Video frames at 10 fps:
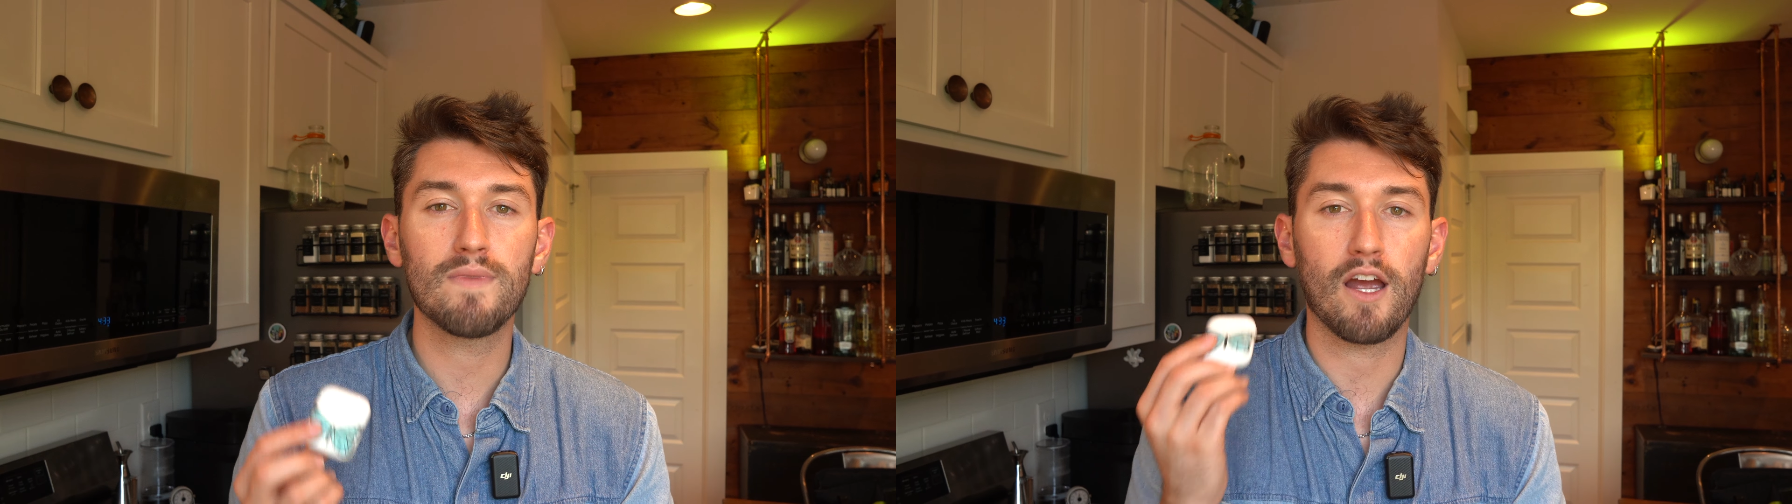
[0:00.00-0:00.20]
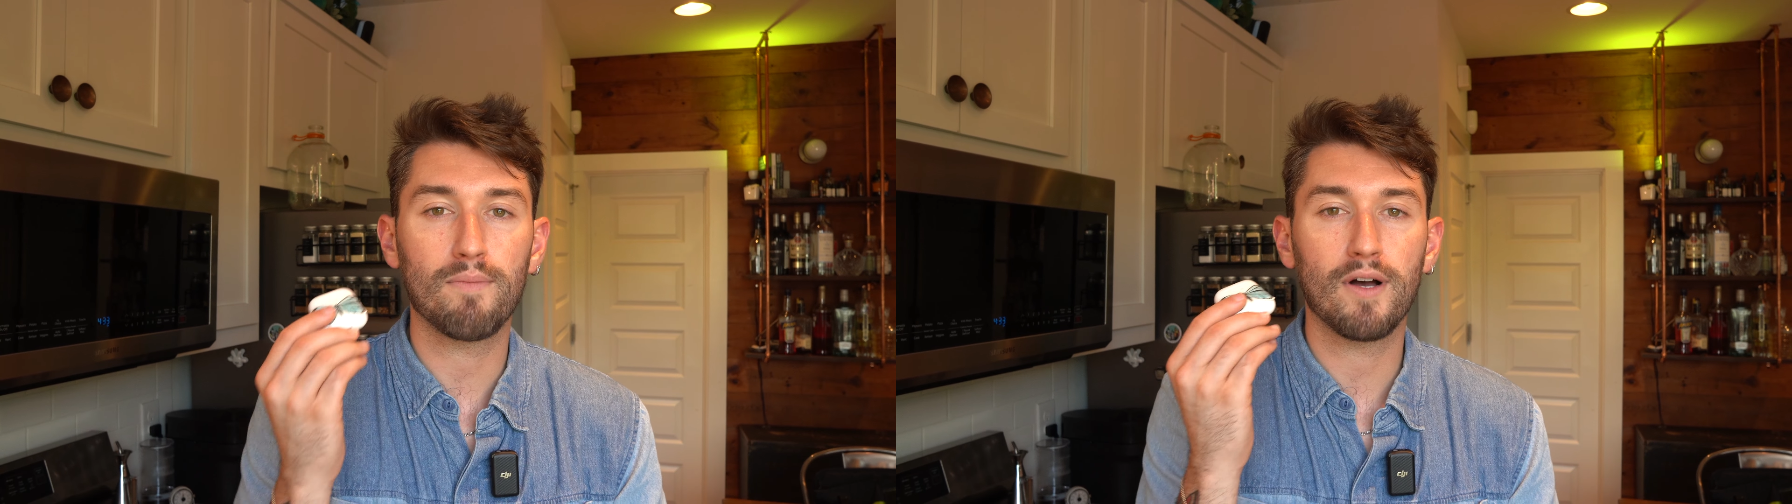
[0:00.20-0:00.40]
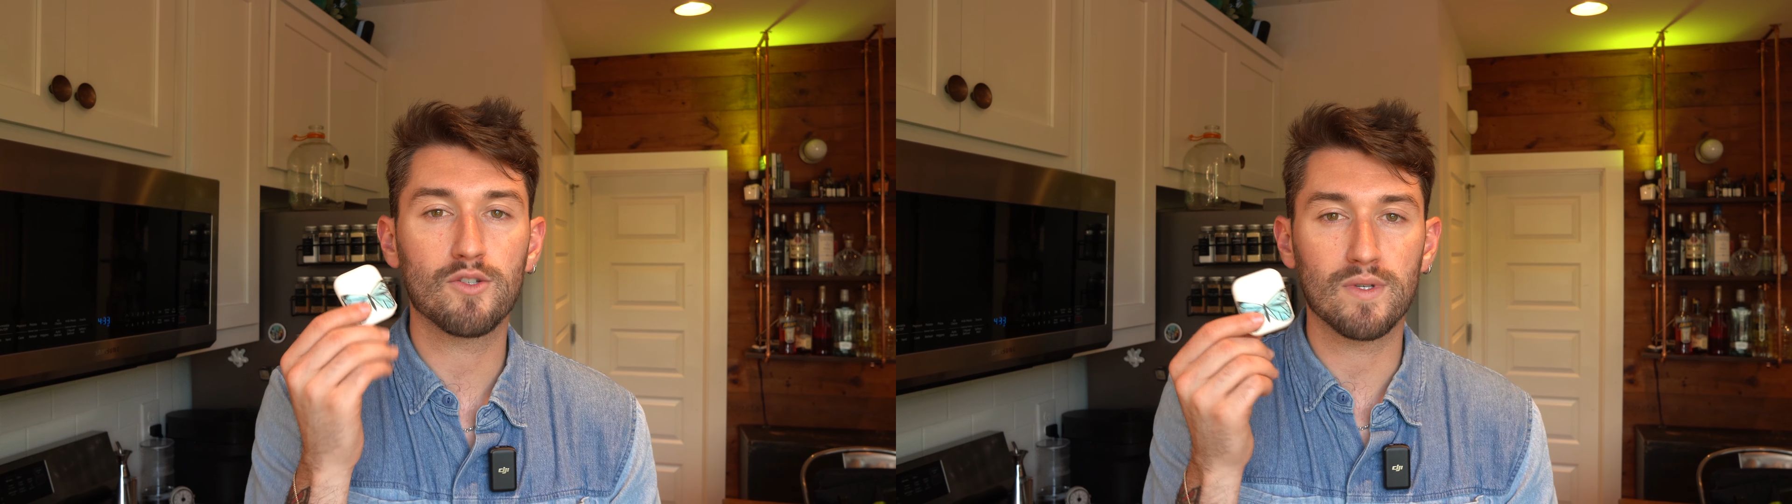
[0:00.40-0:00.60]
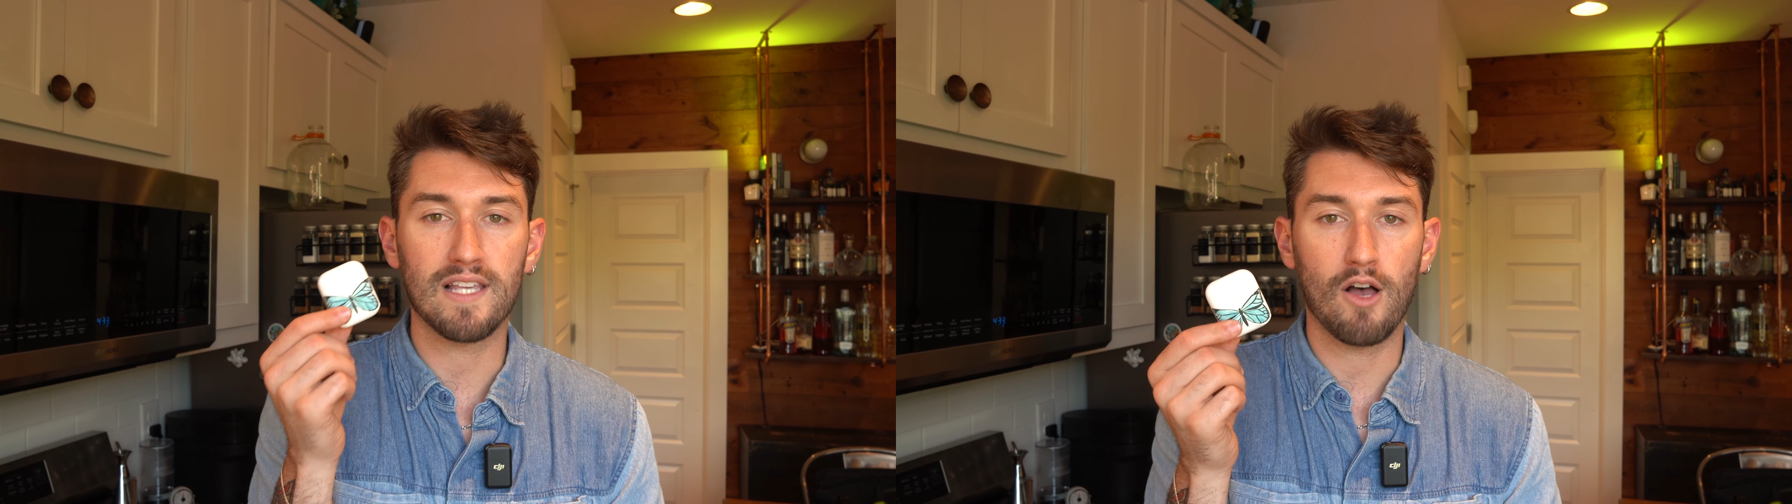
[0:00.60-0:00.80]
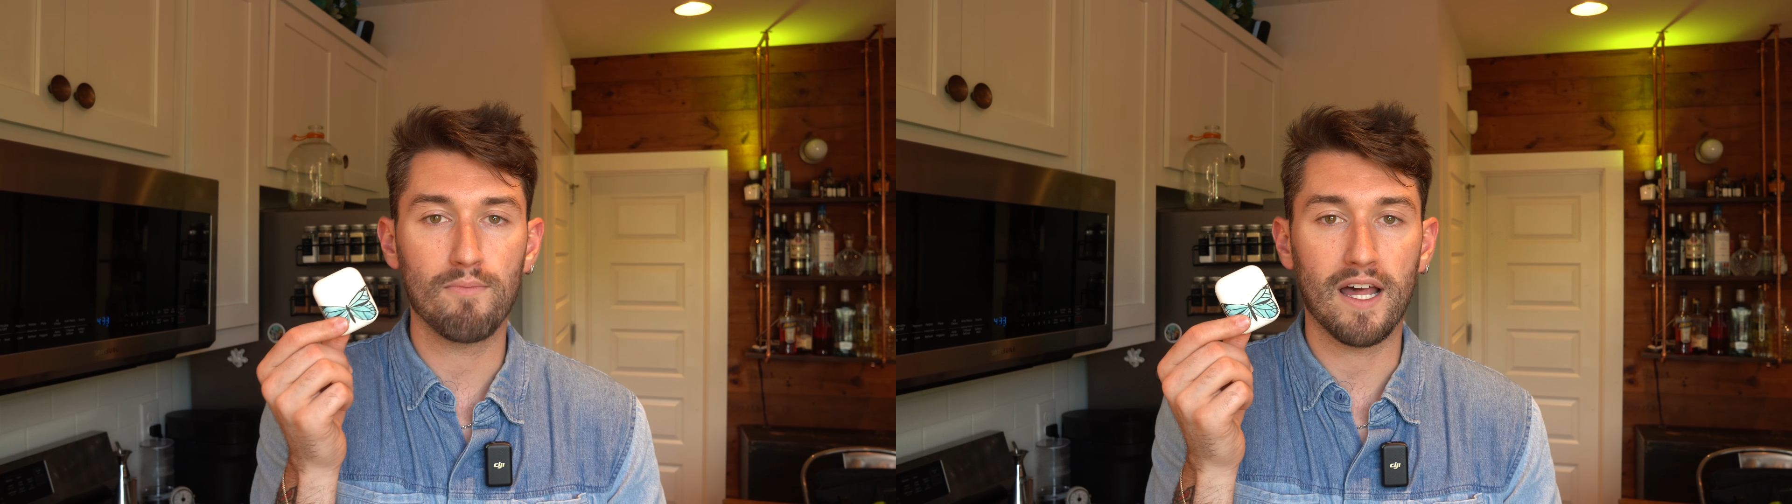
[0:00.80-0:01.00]
AirPods would
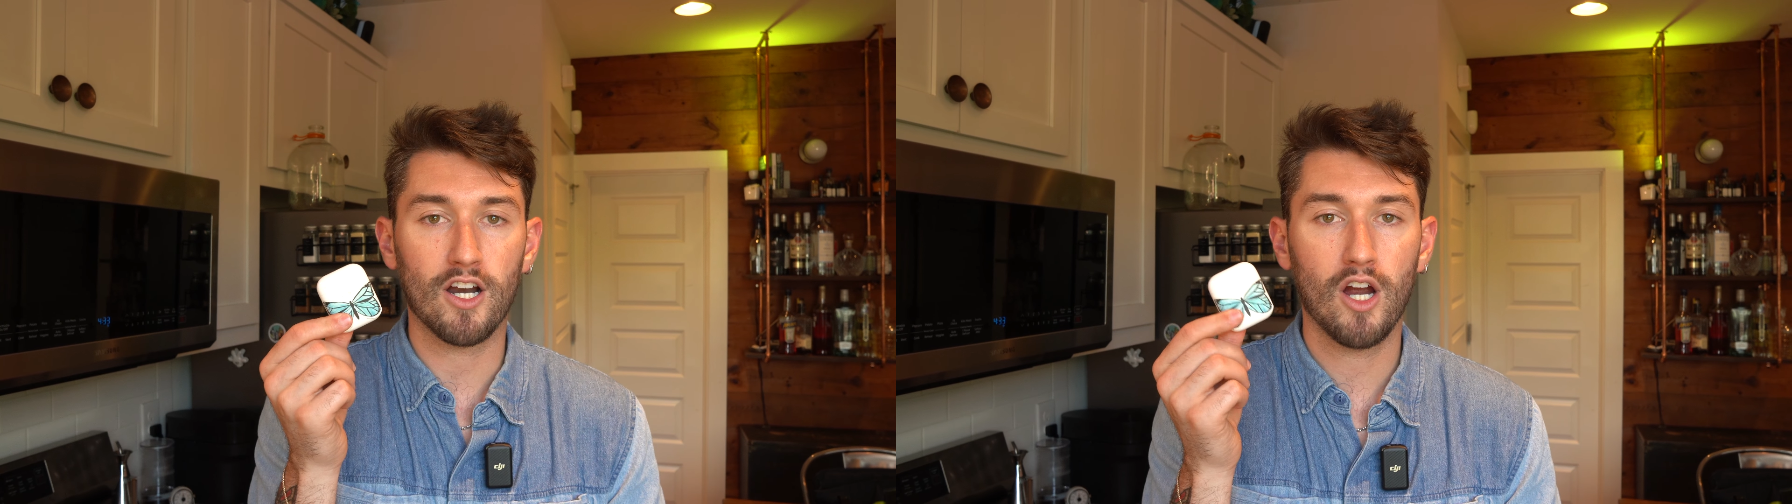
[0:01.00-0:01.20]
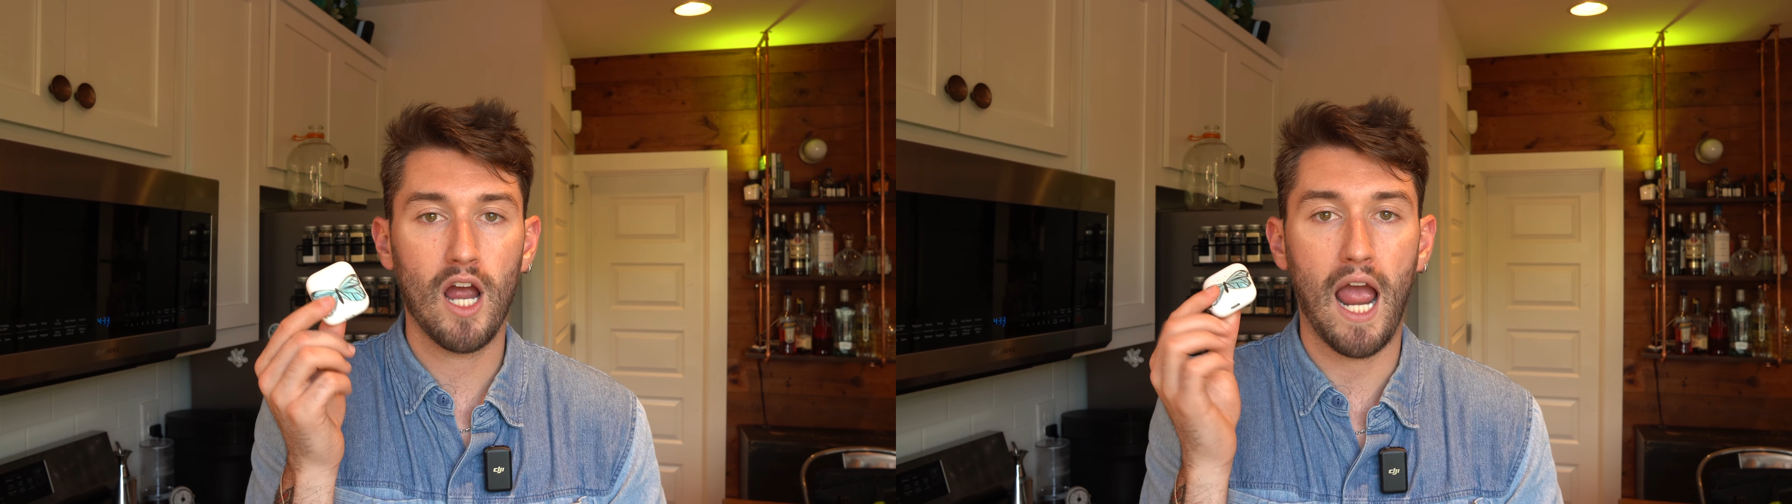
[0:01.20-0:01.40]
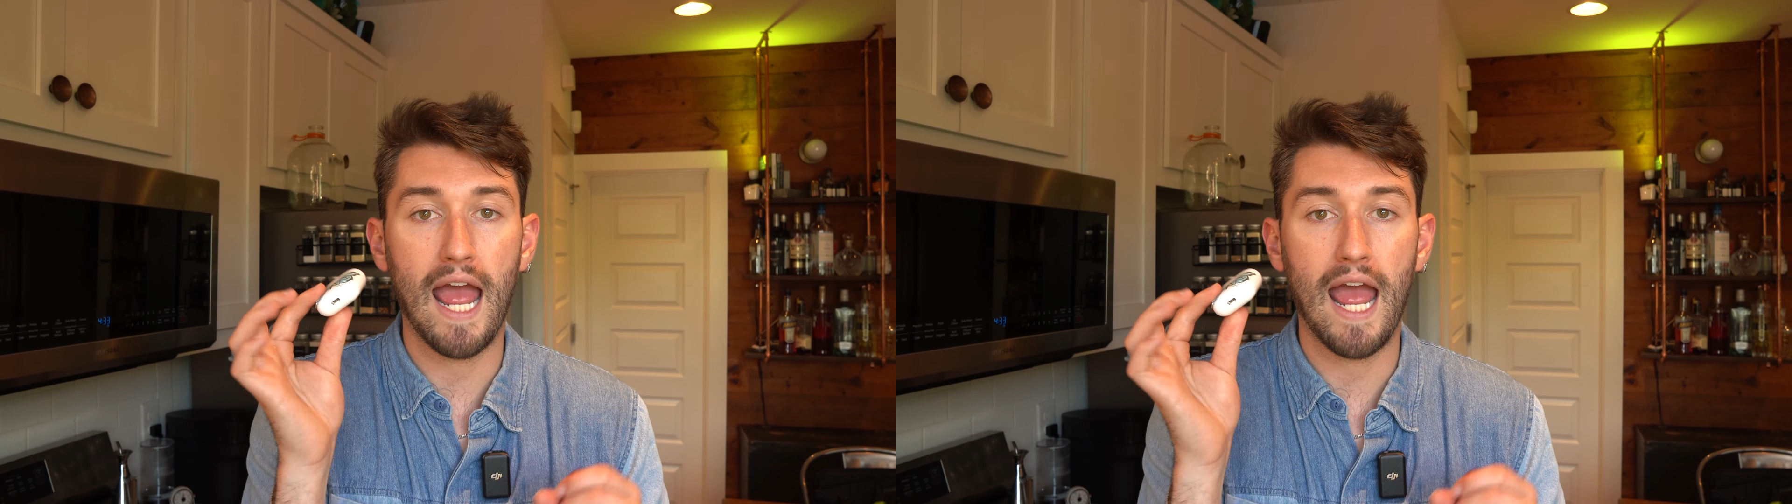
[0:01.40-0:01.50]
sound better.